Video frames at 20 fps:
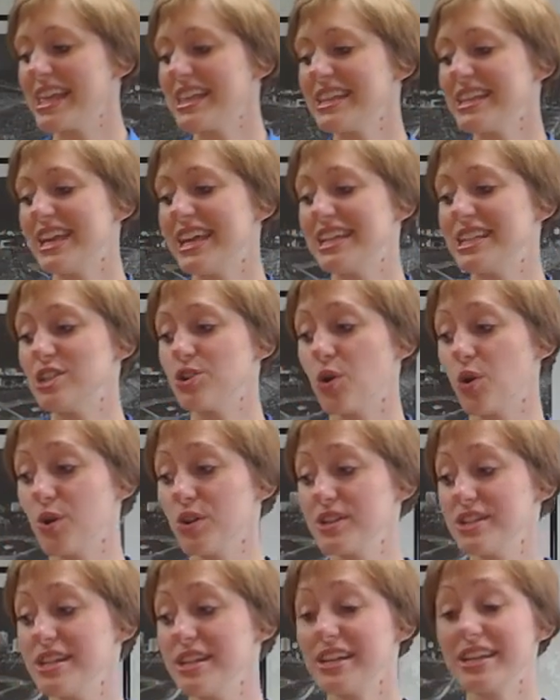He
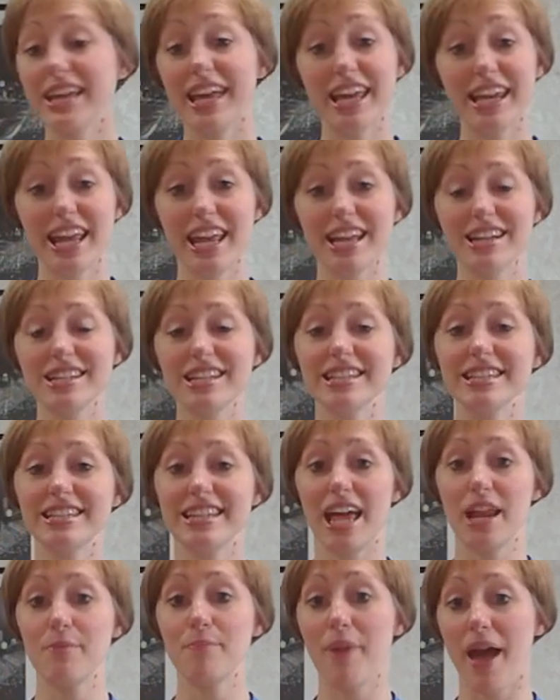told Gideon to
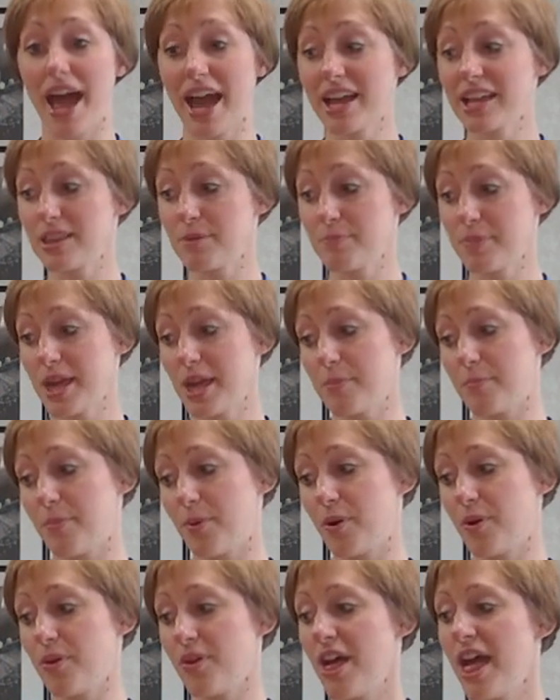send back the
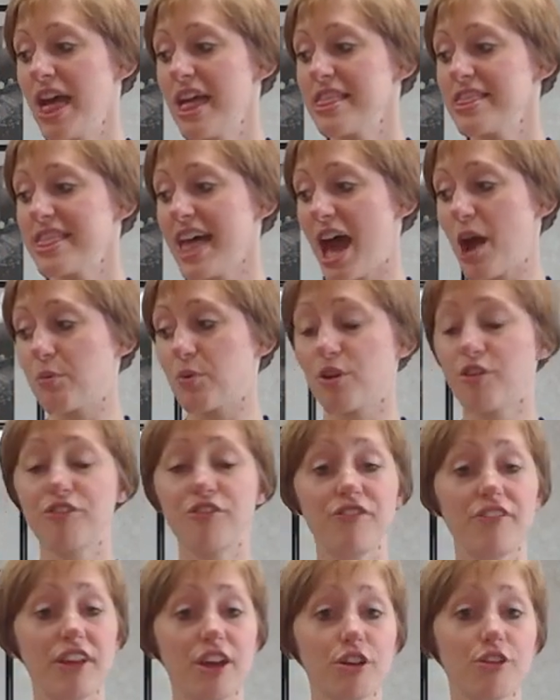people that were
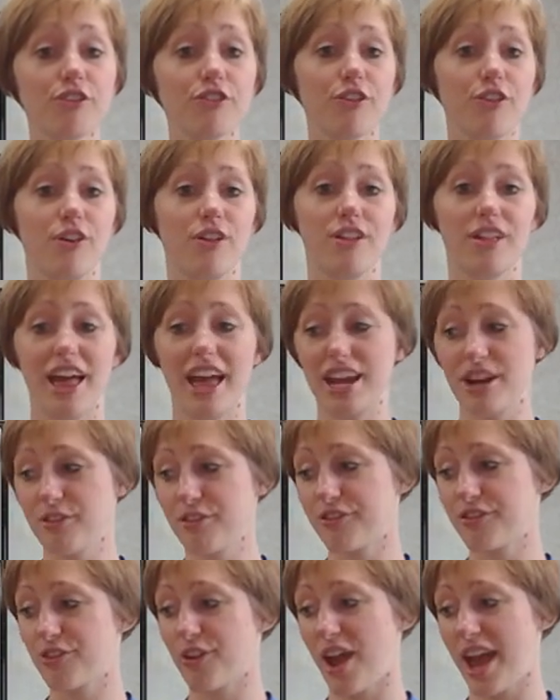fearful and
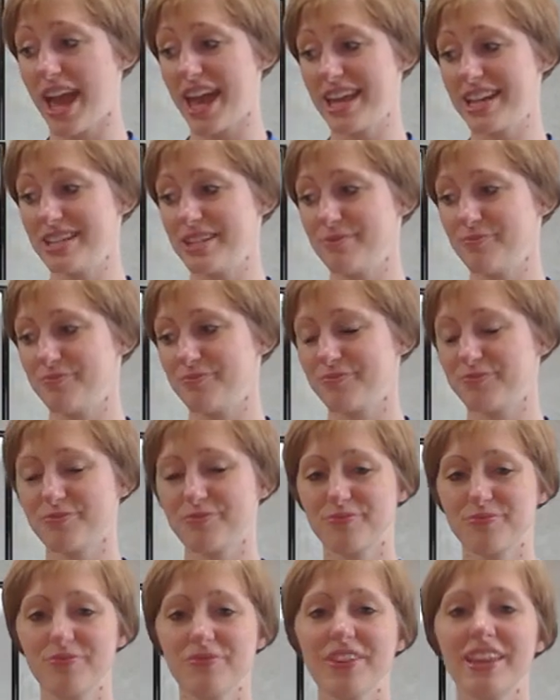afraid.
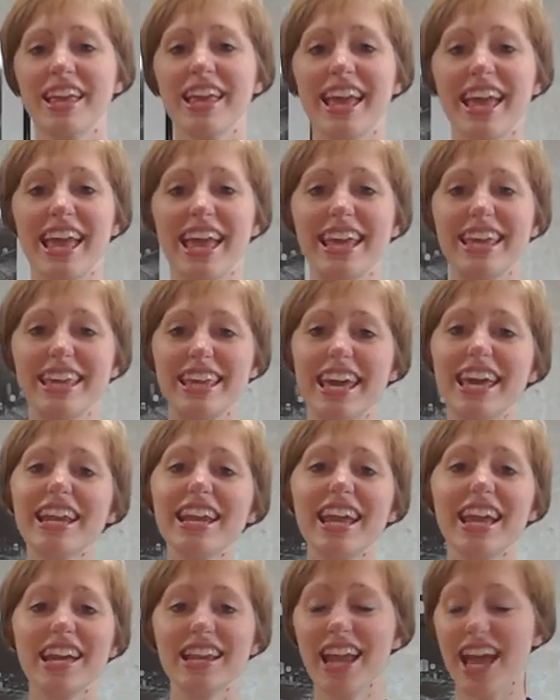
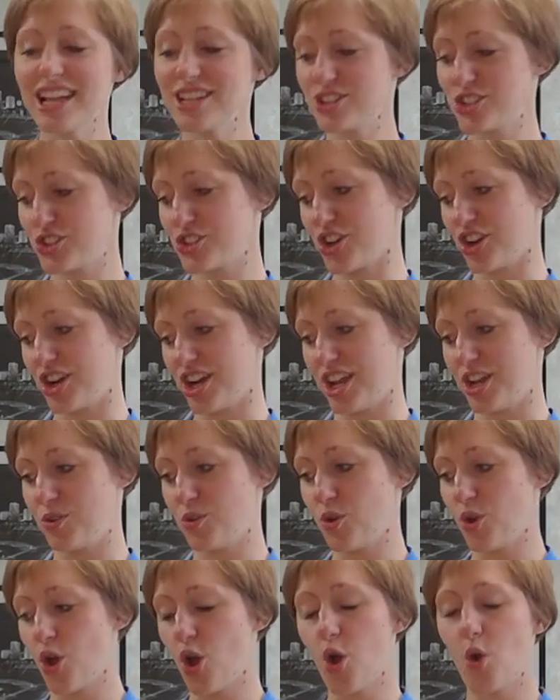Gideon had started
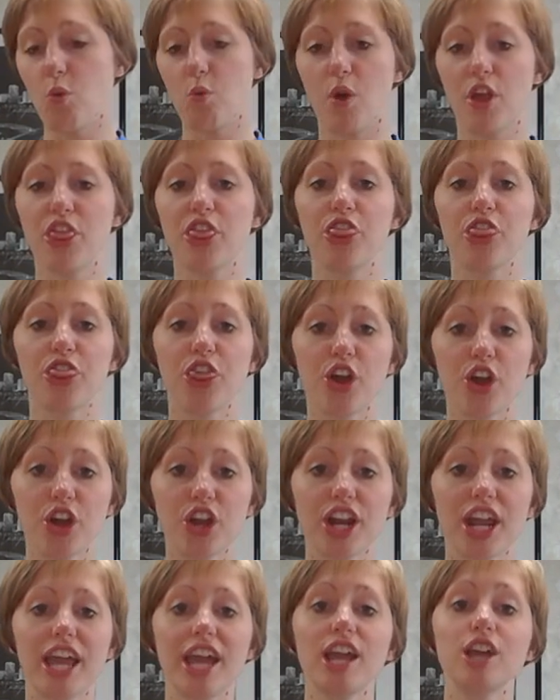with
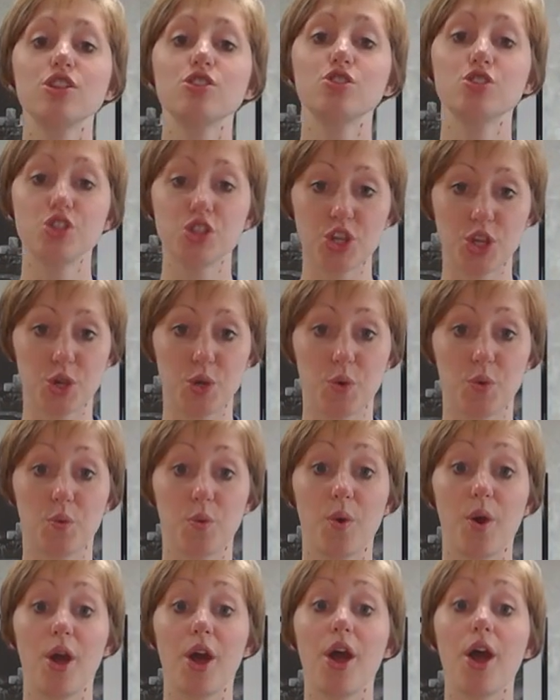32
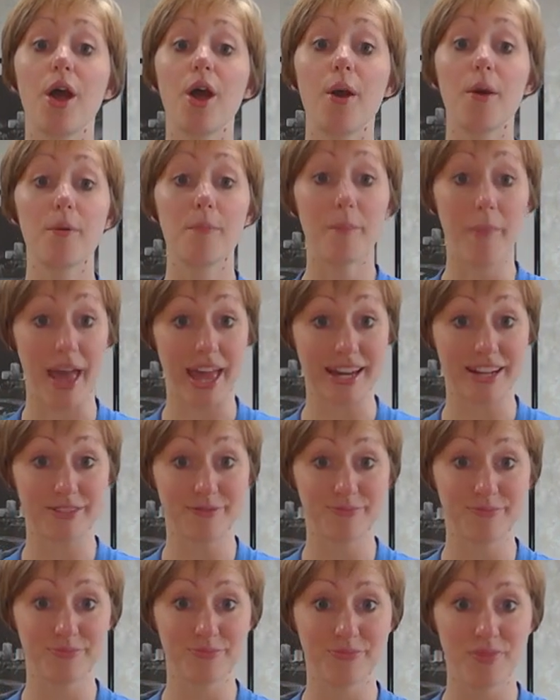men.
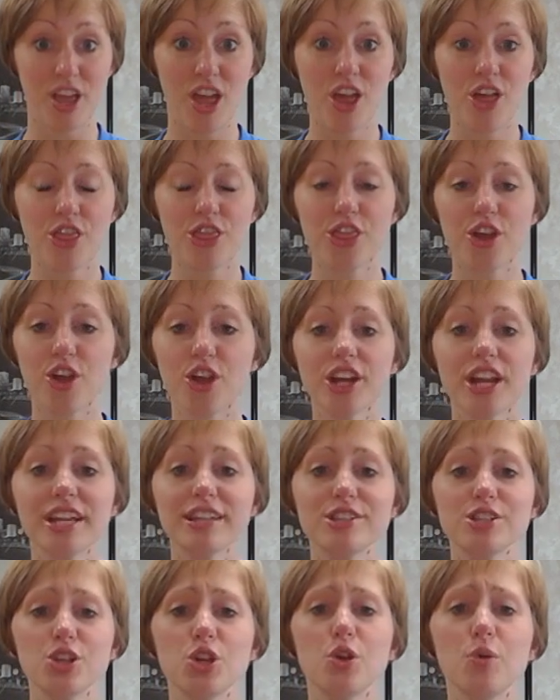
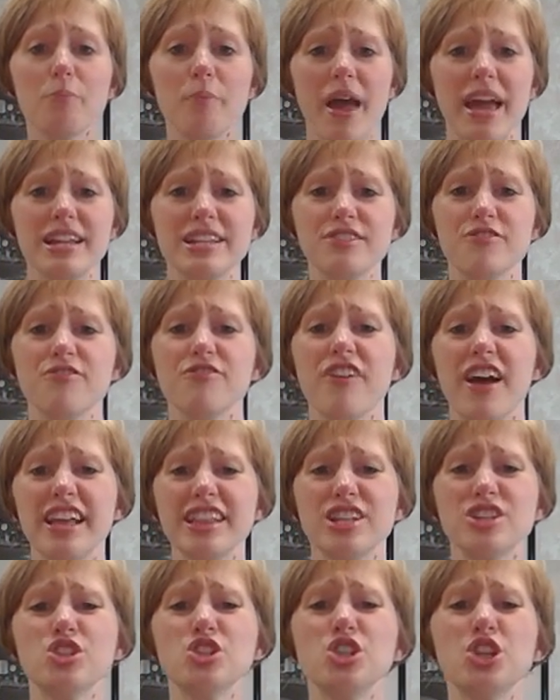32 men to fight
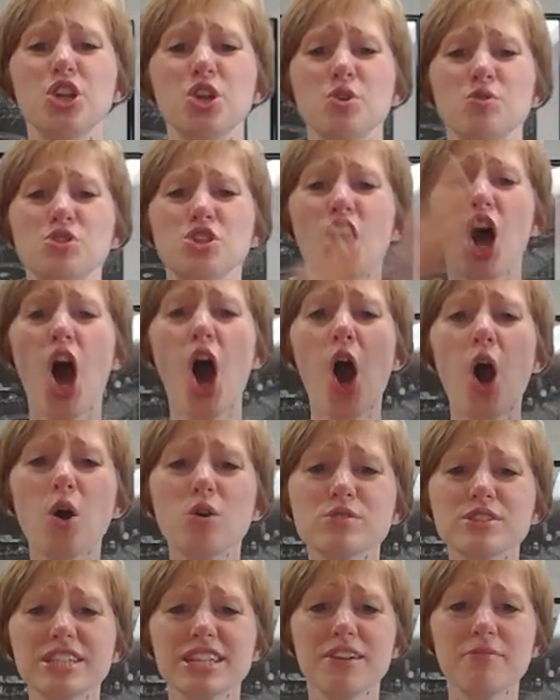this huge
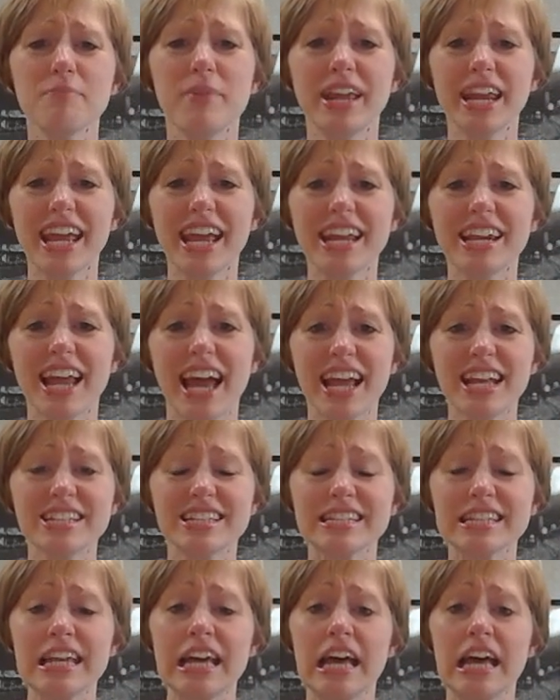host of Midianites.